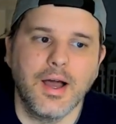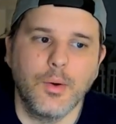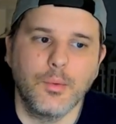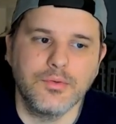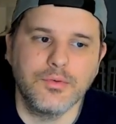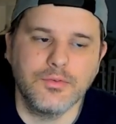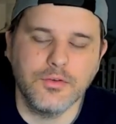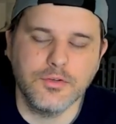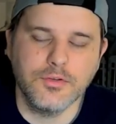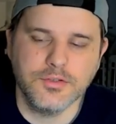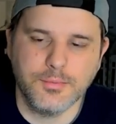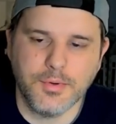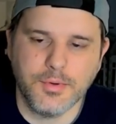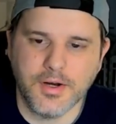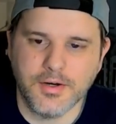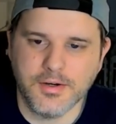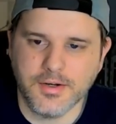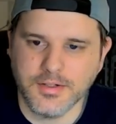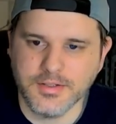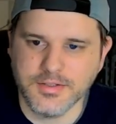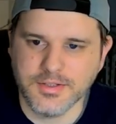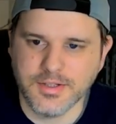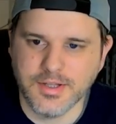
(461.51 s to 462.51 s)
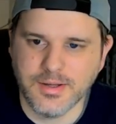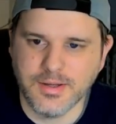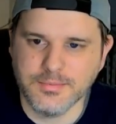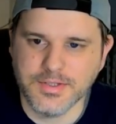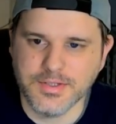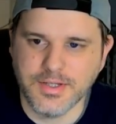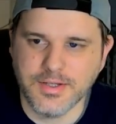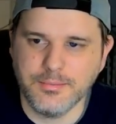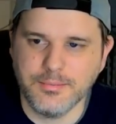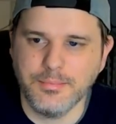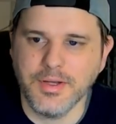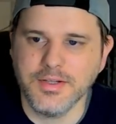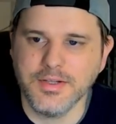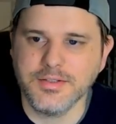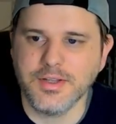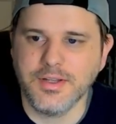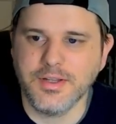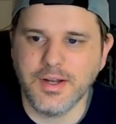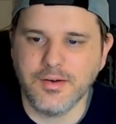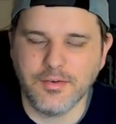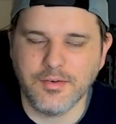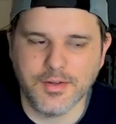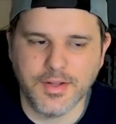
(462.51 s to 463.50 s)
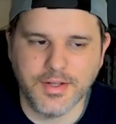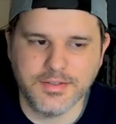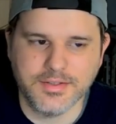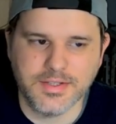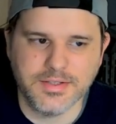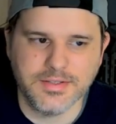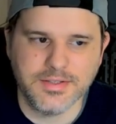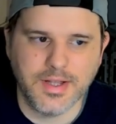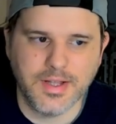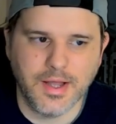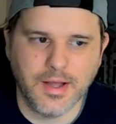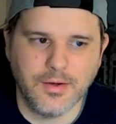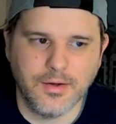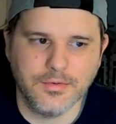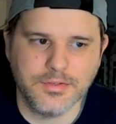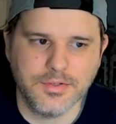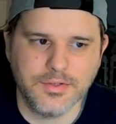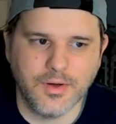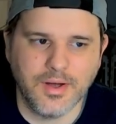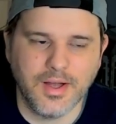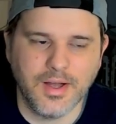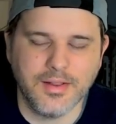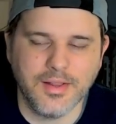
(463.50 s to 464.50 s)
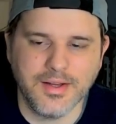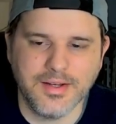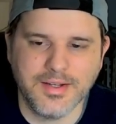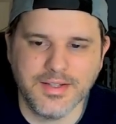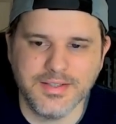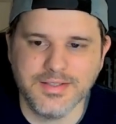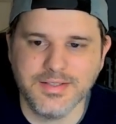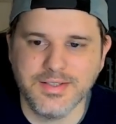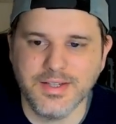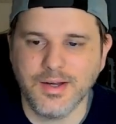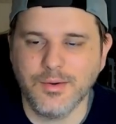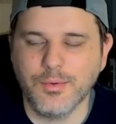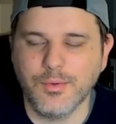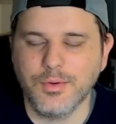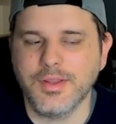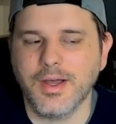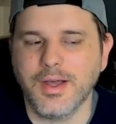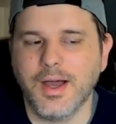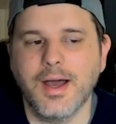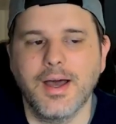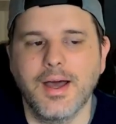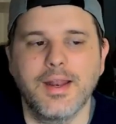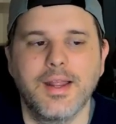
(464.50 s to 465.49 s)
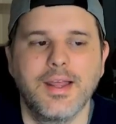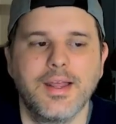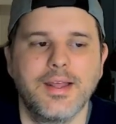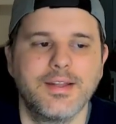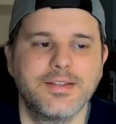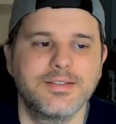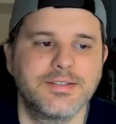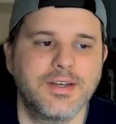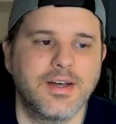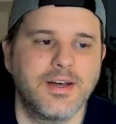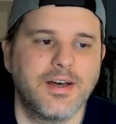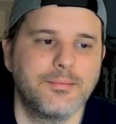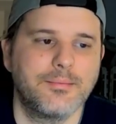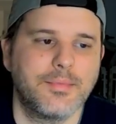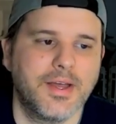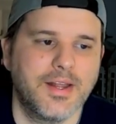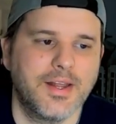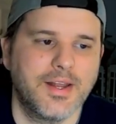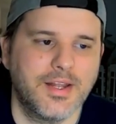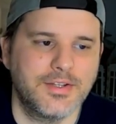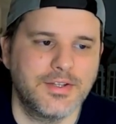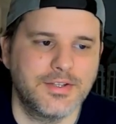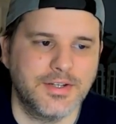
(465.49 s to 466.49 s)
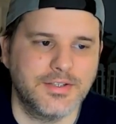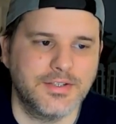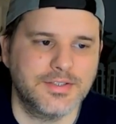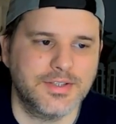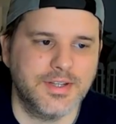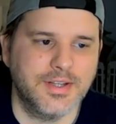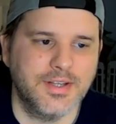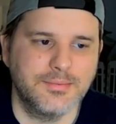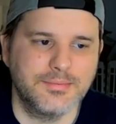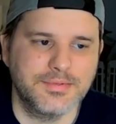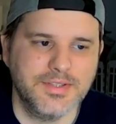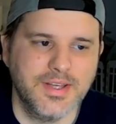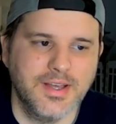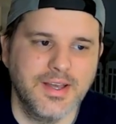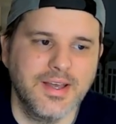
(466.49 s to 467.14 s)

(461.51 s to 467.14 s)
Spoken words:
We've used him on a ton of slips. He basically never lets us down. So I like to stick with the hot hands on my NHL slips.